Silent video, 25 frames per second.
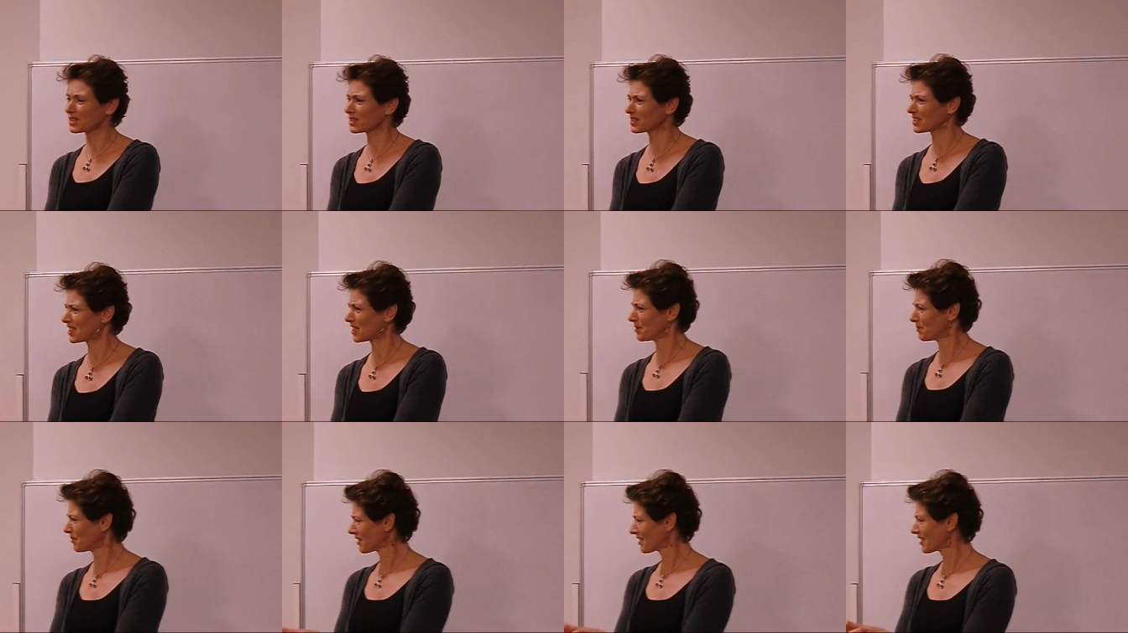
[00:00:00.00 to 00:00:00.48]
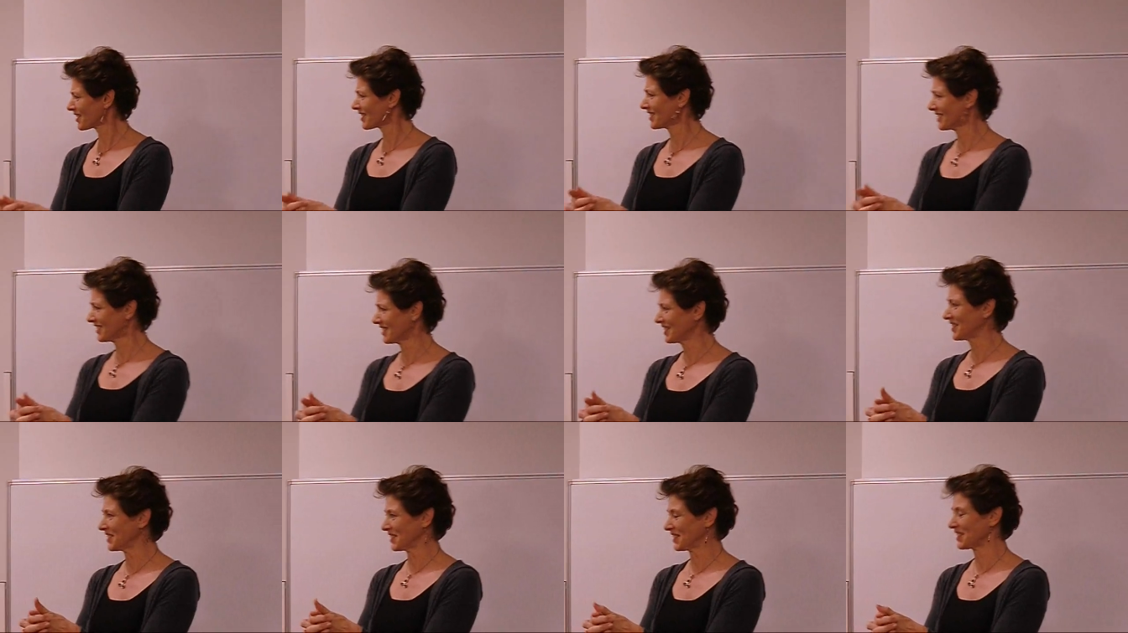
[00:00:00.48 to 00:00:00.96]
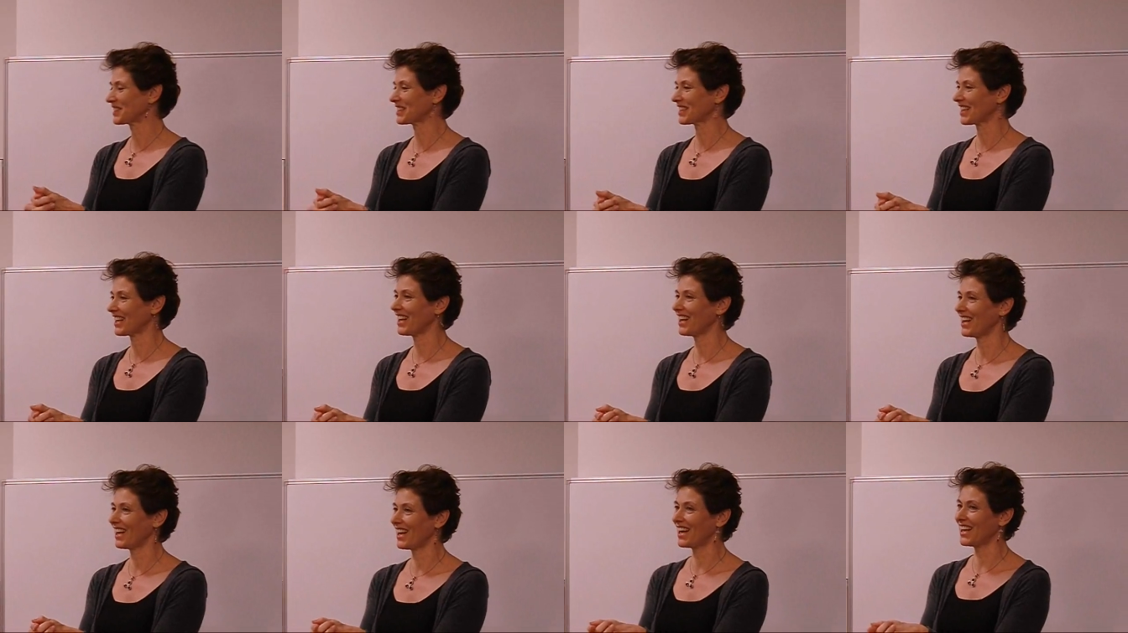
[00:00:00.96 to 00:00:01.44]
Timothy,
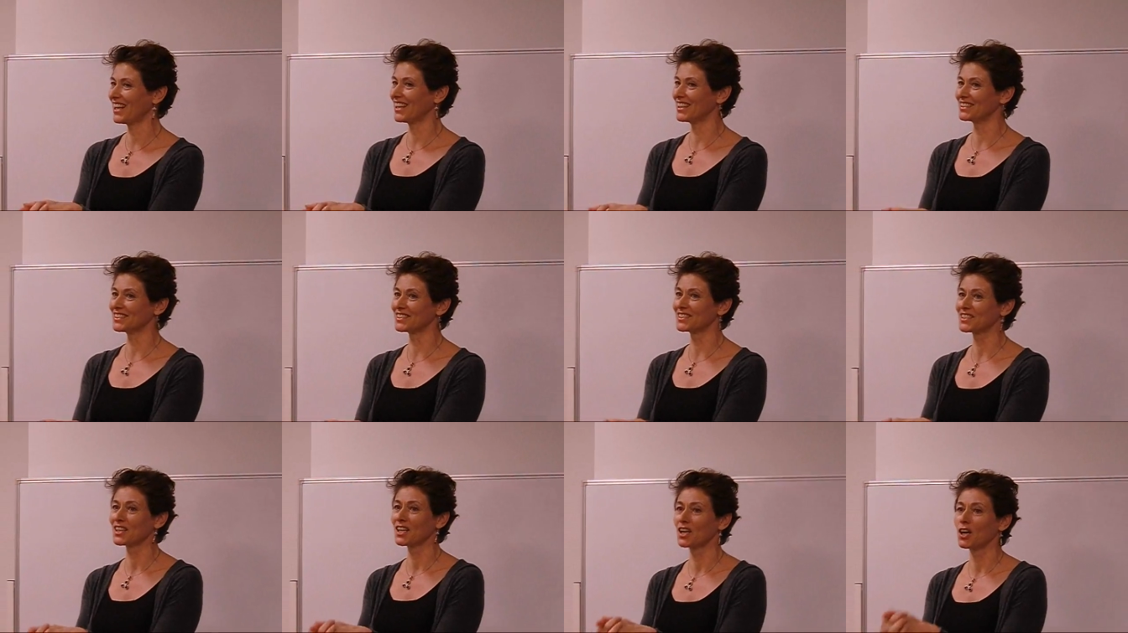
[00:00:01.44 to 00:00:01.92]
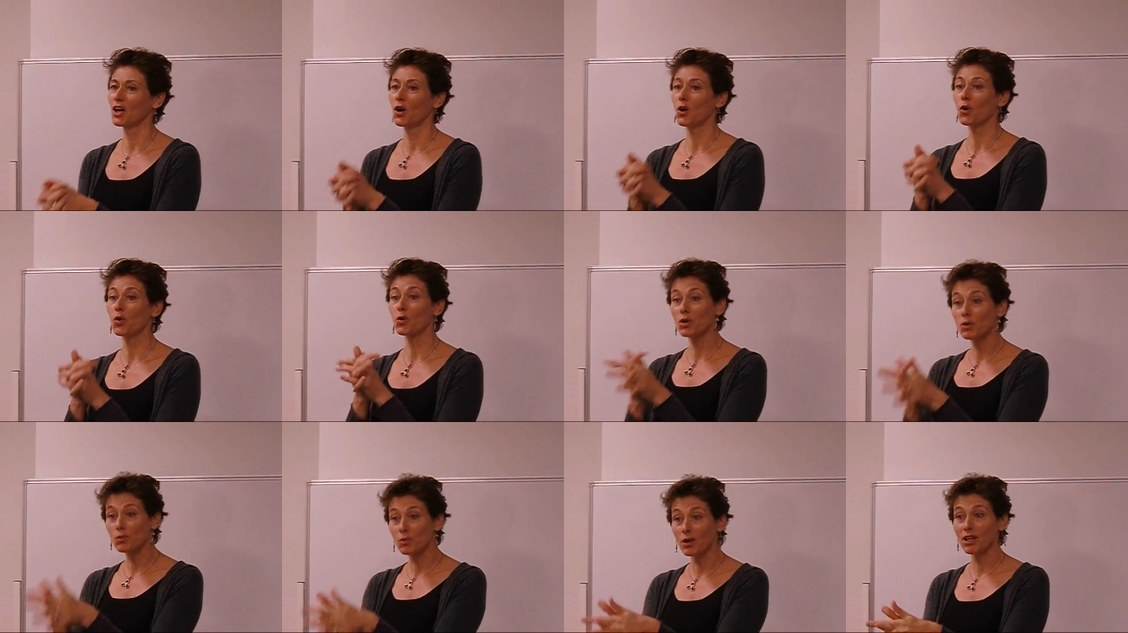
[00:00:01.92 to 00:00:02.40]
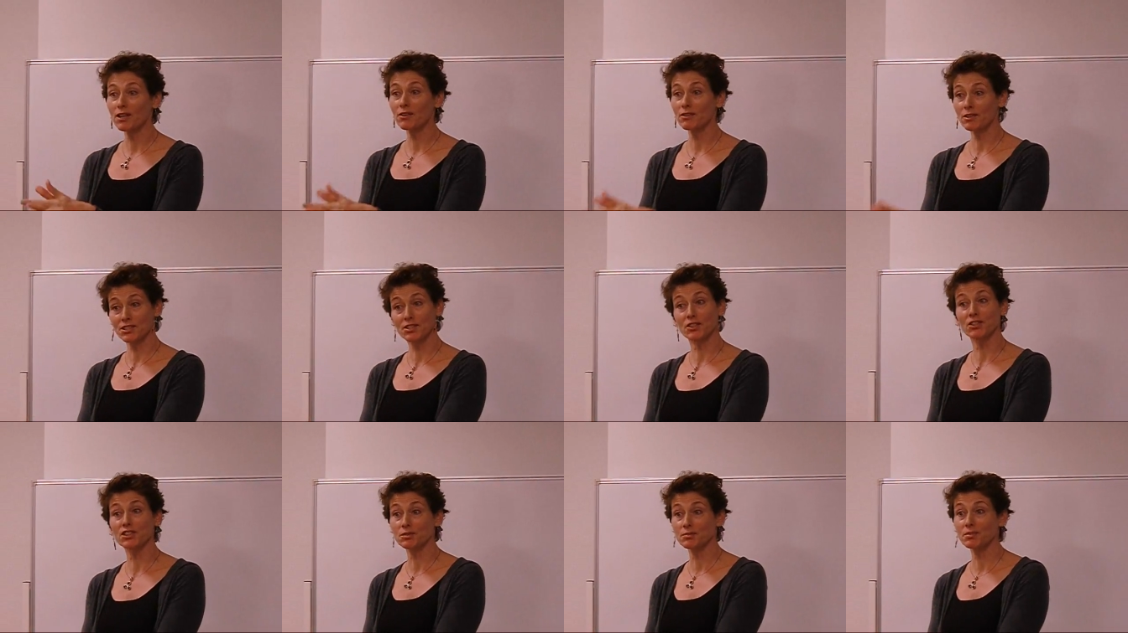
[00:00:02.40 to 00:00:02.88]
and or whether
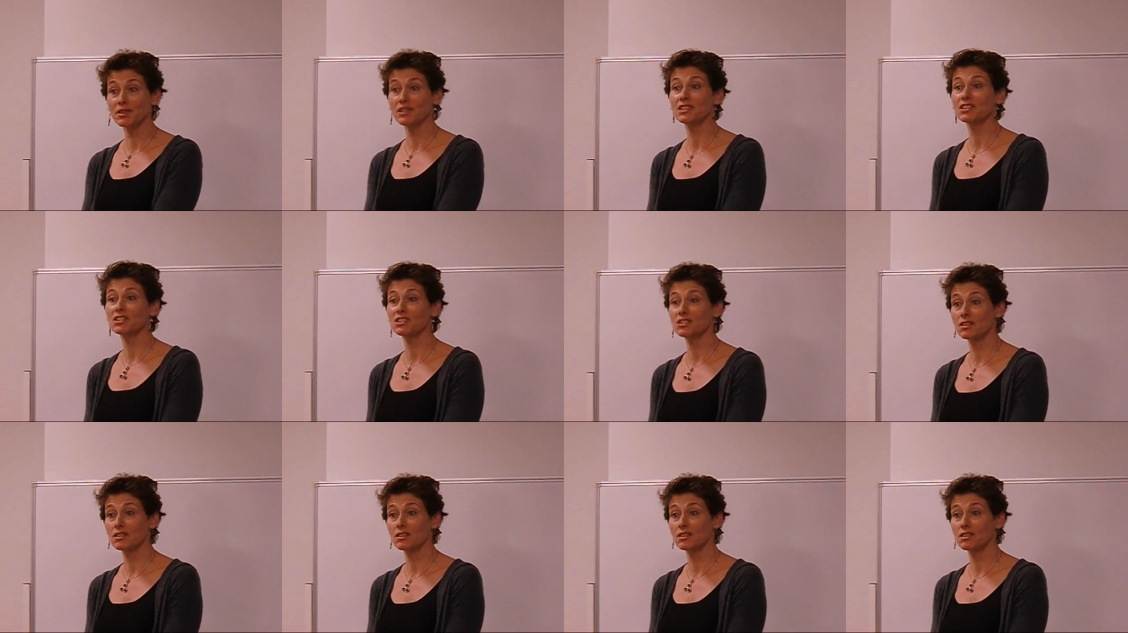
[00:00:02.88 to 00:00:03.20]
it's going to be